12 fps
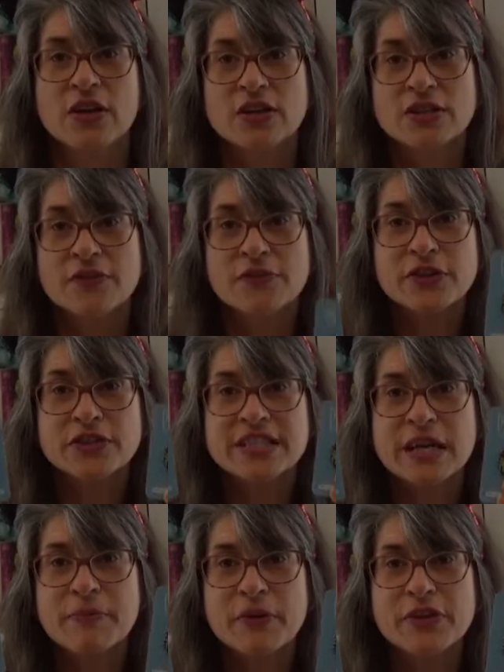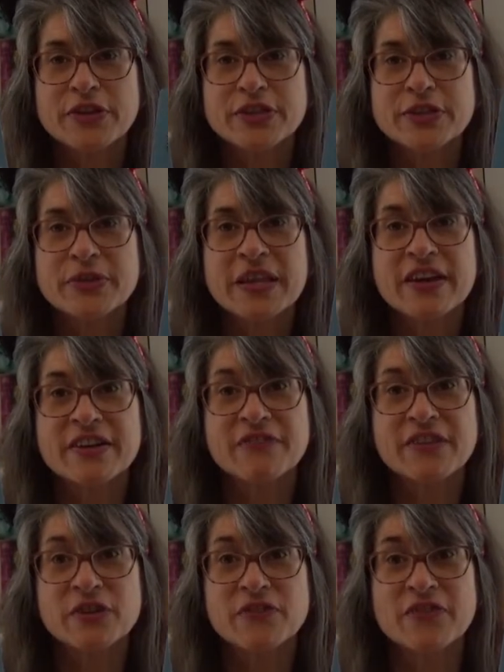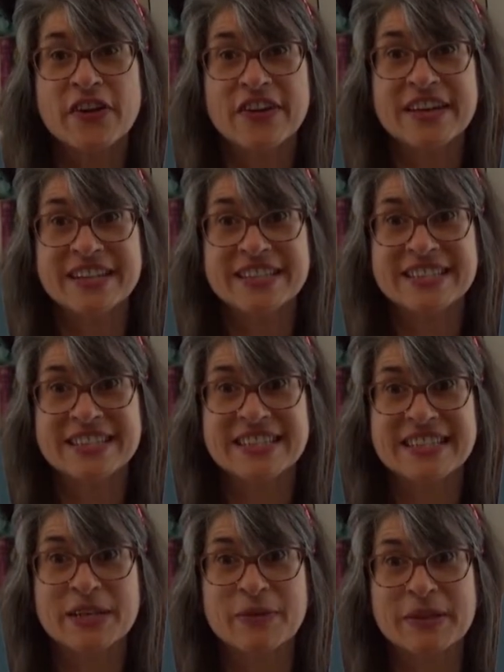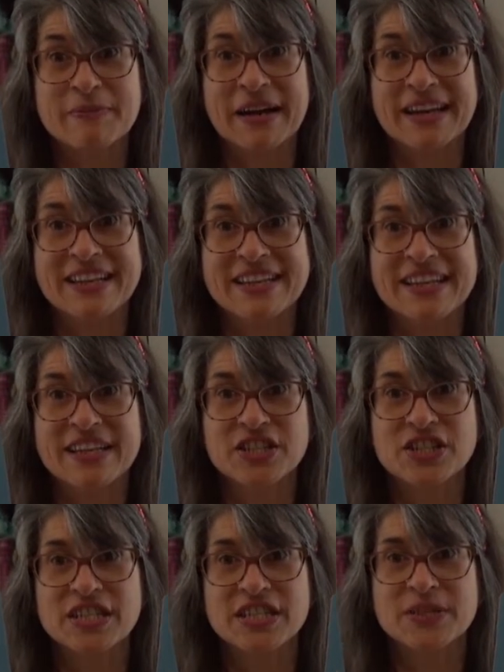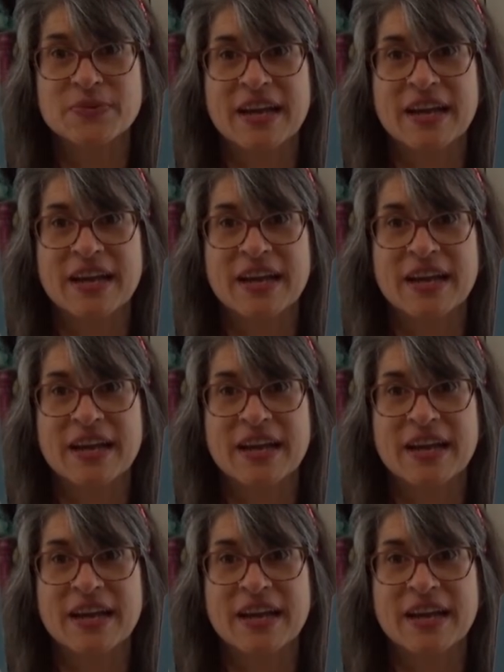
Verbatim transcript: So first up are the two that fit very nicely with my collections.